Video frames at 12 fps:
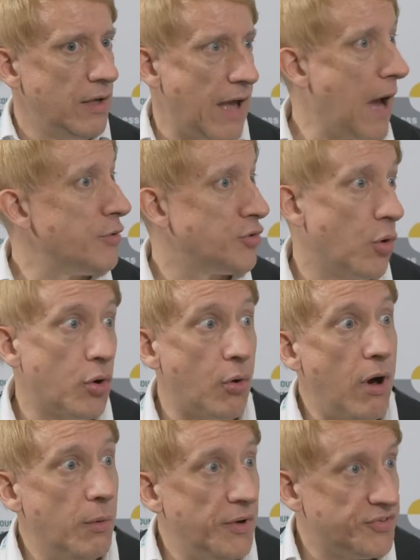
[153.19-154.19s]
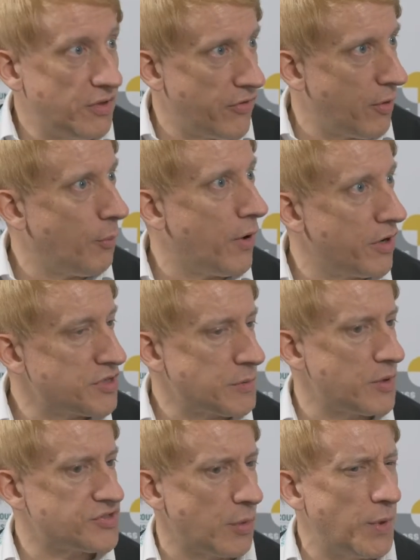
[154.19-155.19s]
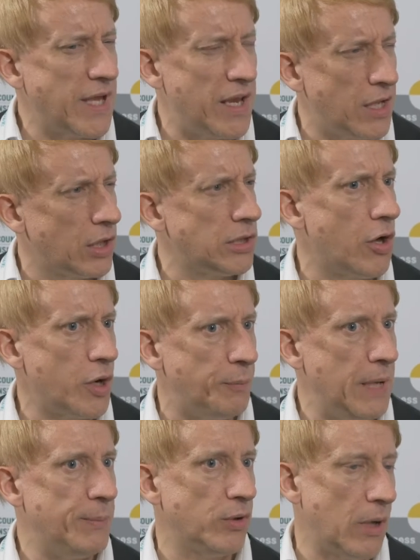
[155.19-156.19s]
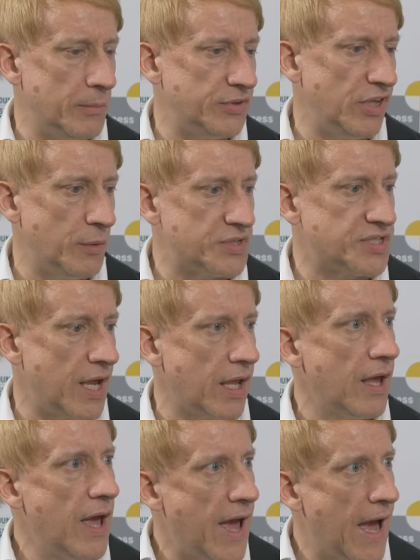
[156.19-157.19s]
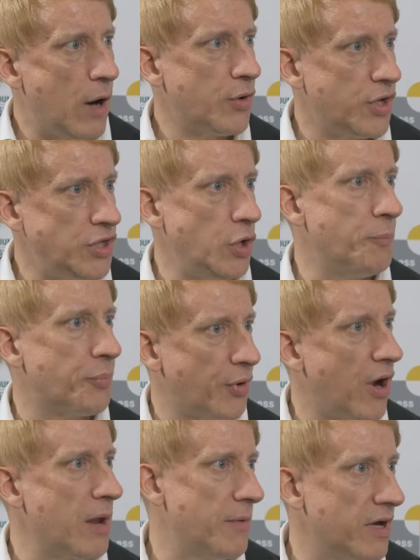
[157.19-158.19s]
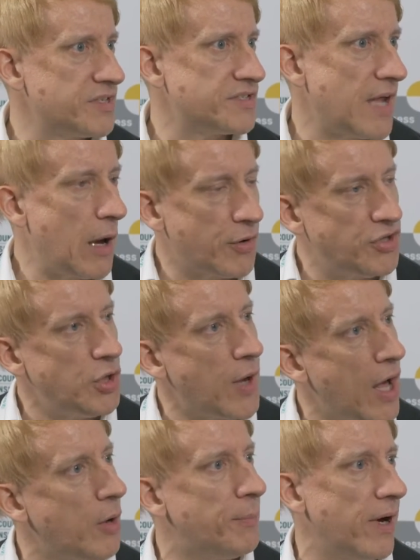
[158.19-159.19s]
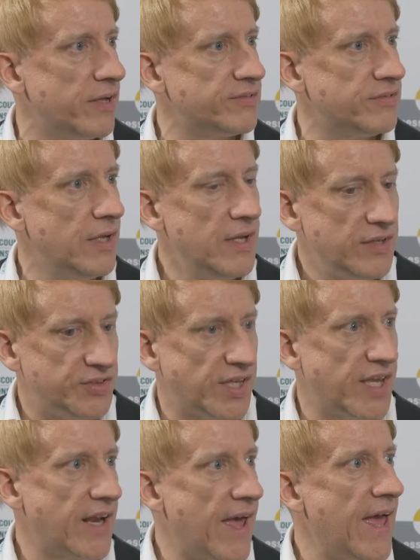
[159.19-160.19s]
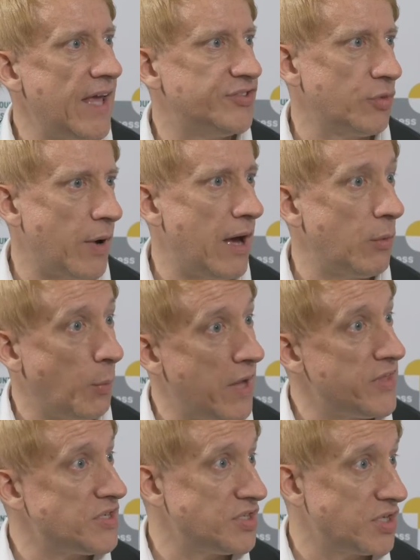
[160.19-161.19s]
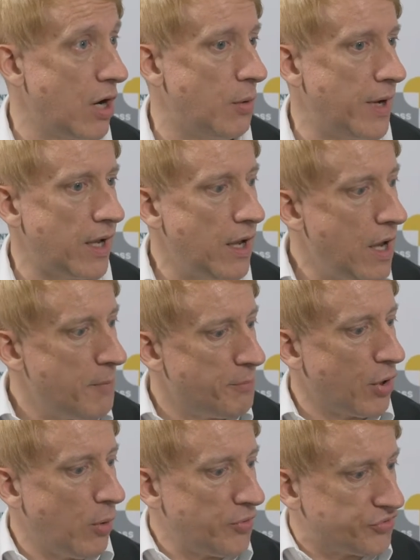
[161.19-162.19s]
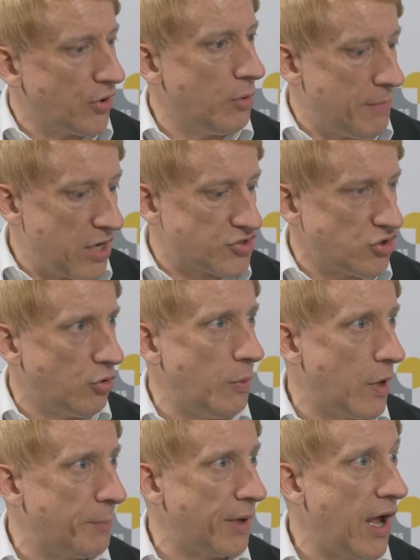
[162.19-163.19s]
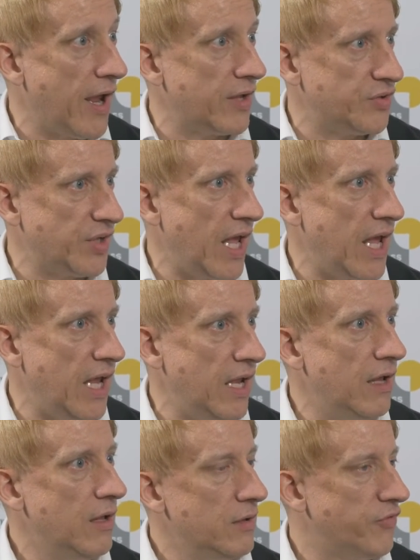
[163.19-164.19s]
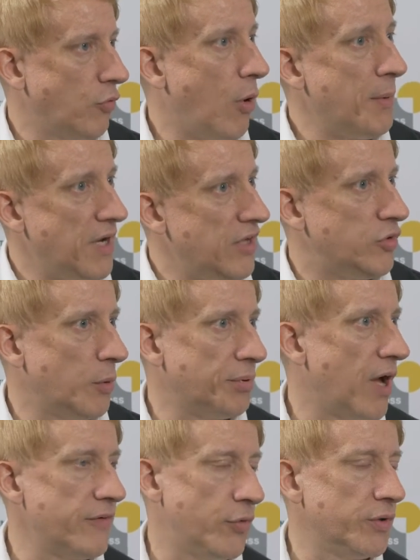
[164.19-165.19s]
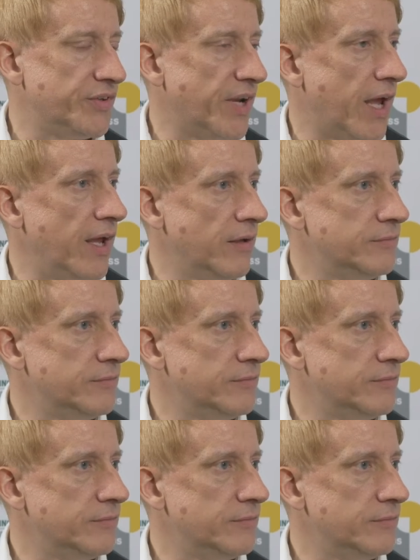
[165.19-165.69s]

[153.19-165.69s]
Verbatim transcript: Uh, outdoor grow is another one as well. So we're getting a lot of people coming to us saying, how can you prime us? How can you help us to get our heads around where this is going, but also make sure we're applying today for what we need to apply for today?